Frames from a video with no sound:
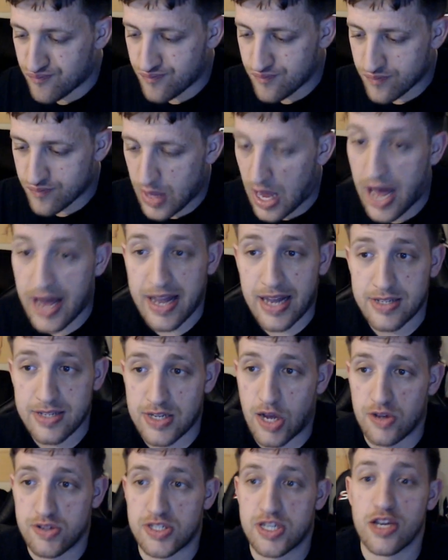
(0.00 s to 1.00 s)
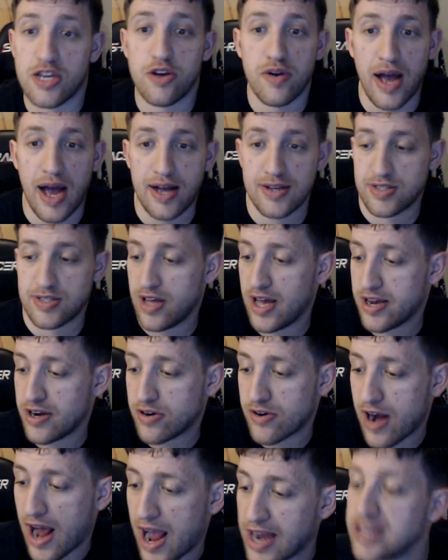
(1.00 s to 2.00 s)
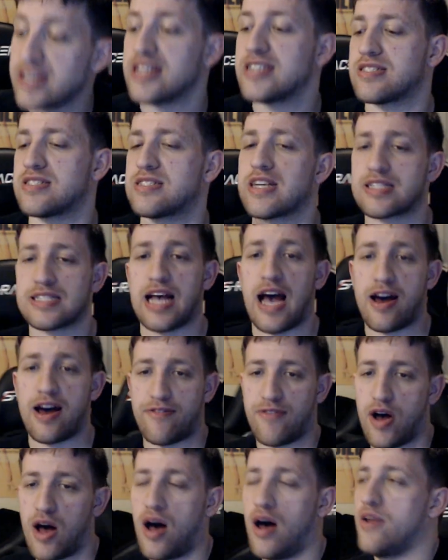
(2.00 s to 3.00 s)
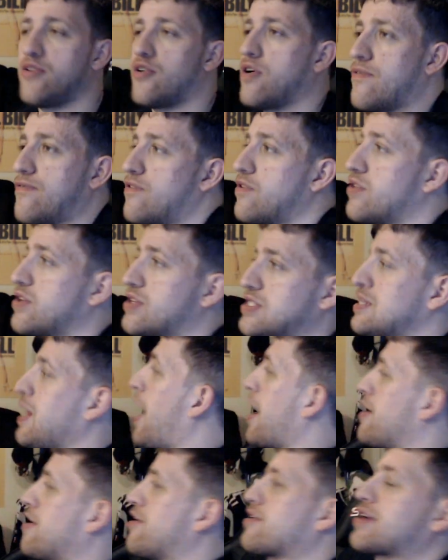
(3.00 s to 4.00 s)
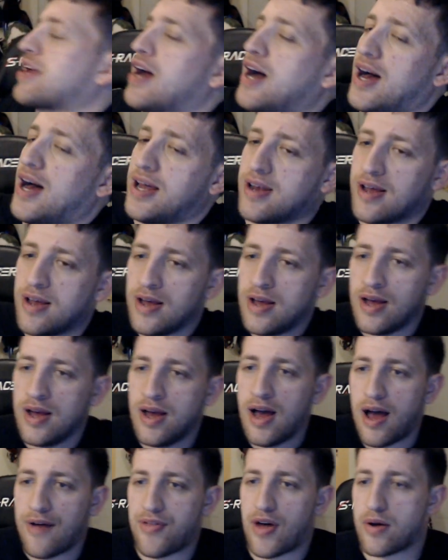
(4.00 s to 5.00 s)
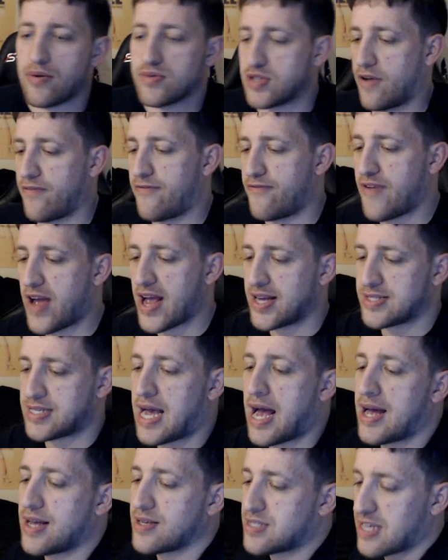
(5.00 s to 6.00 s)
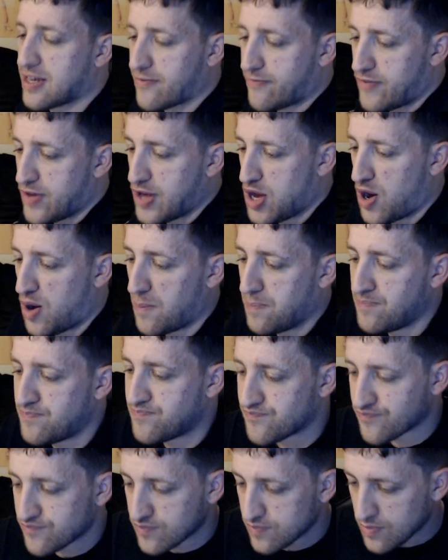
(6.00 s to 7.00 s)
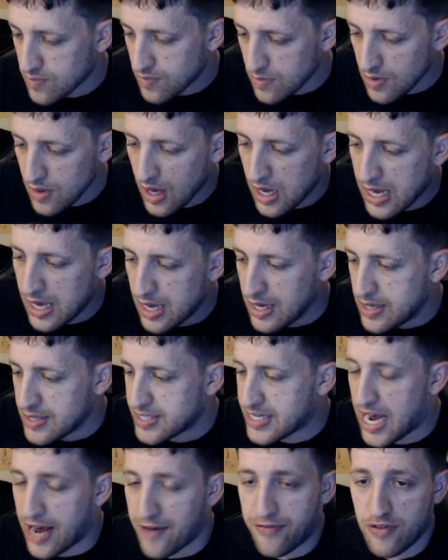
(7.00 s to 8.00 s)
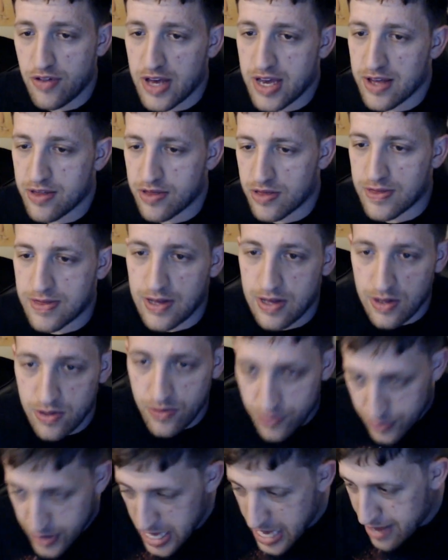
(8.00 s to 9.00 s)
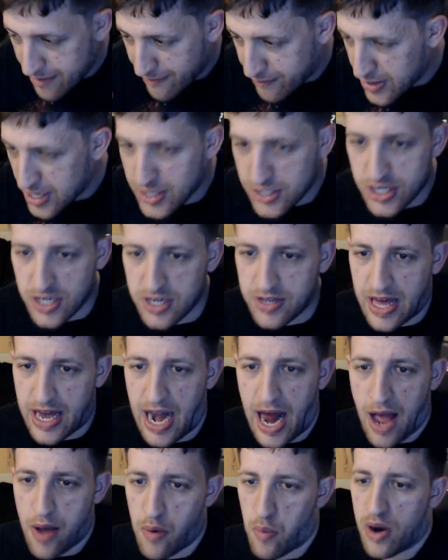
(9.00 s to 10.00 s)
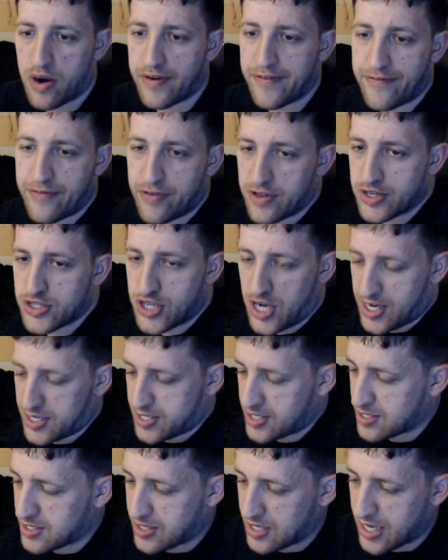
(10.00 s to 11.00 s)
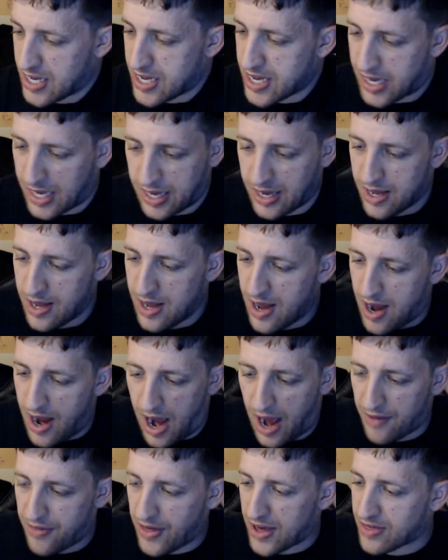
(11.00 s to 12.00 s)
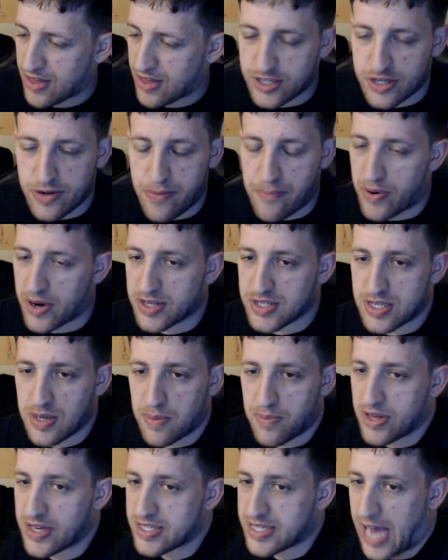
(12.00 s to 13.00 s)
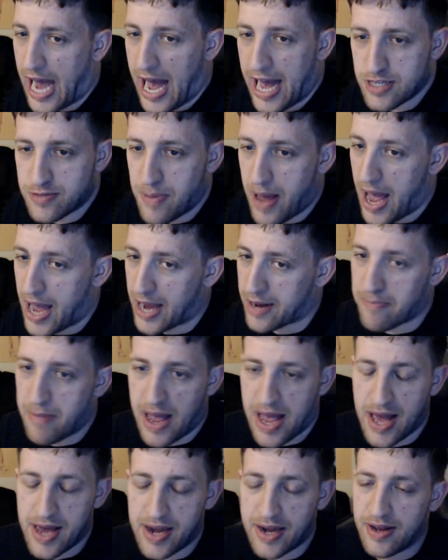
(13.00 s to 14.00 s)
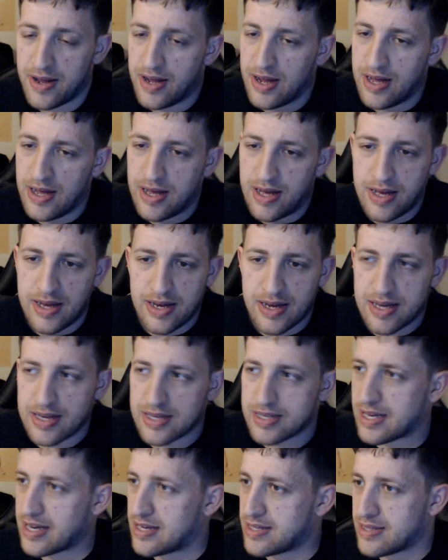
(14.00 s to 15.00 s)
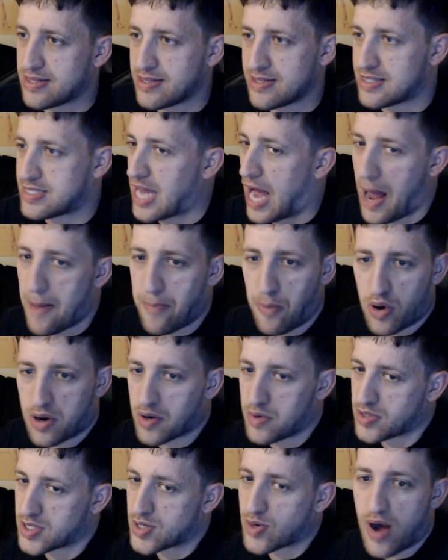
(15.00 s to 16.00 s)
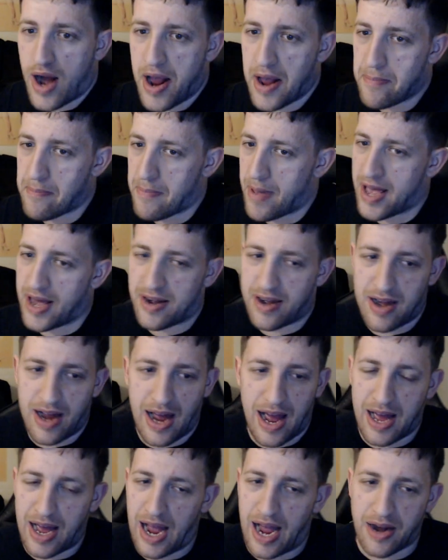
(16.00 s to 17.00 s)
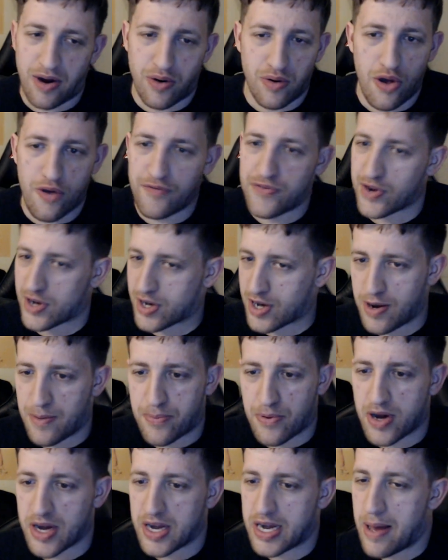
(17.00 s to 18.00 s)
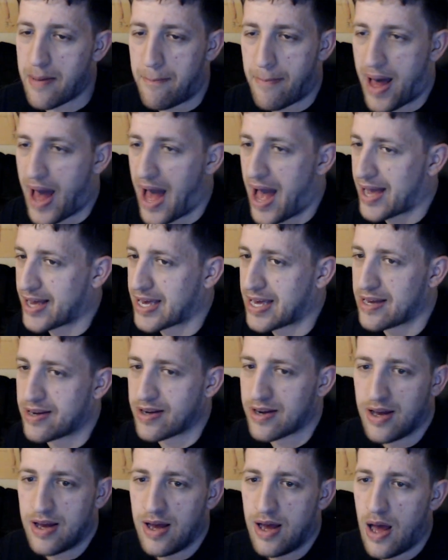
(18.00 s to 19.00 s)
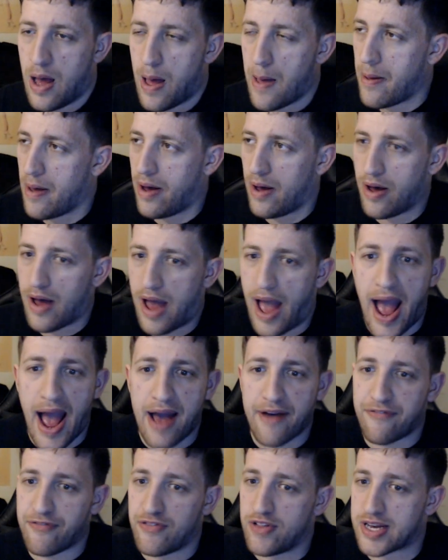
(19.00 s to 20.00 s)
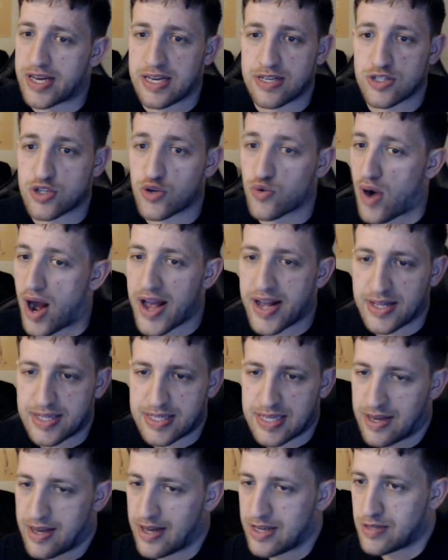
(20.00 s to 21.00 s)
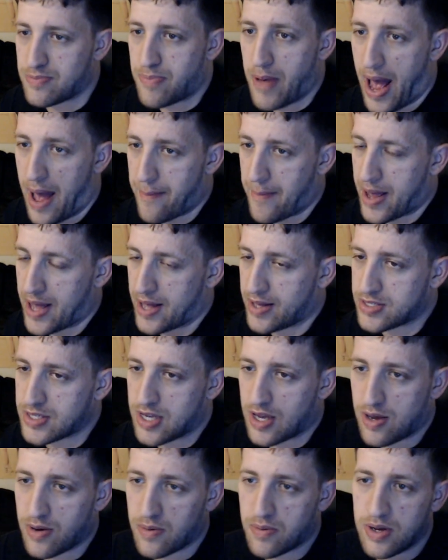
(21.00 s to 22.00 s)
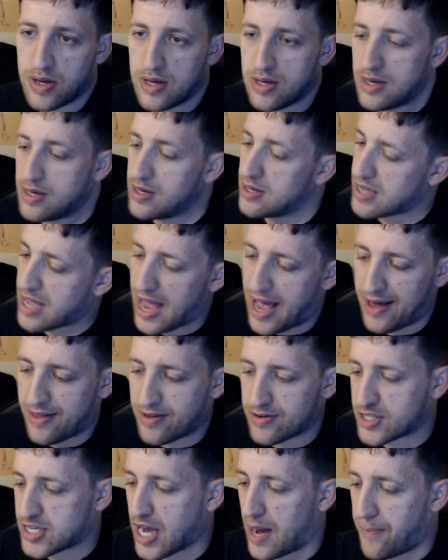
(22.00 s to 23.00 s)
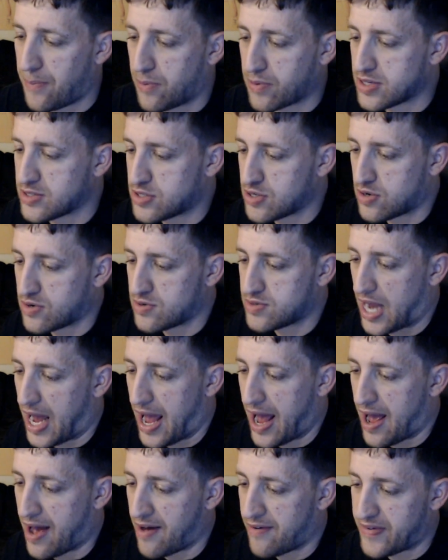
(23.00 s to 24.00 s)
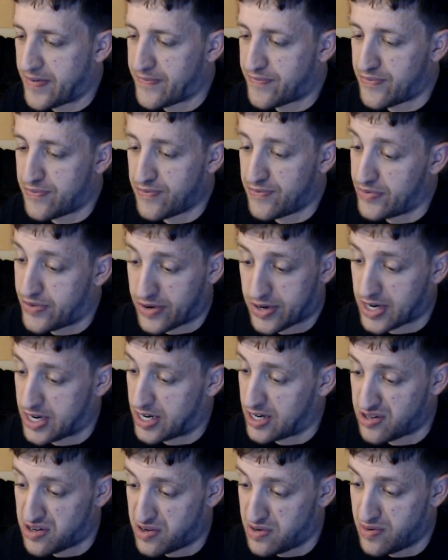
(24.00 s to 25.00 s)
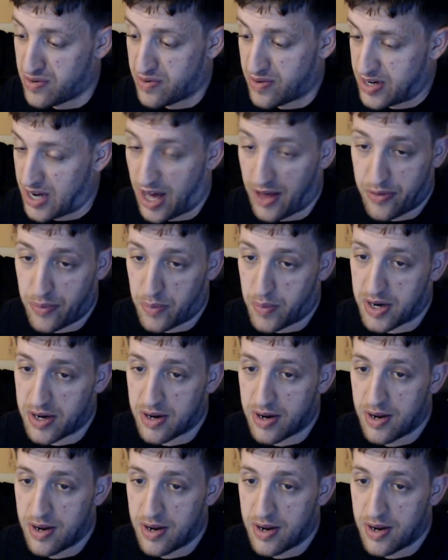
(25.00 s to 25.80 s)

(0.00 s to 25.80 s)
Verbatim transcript: I guess I'll see you guys later. 86 out of 100 for the Snyder Cut. That was a fantastic film definitely the the vision that I wanted for the Justice League. I think they bring some of these guys back, man. It, it, Cyborg was great, man. I, I don't know if they're going to bring him back, and uh, Affleck is great as Batman. So, yeah, there's a couple concerns I have if they're going to do another one.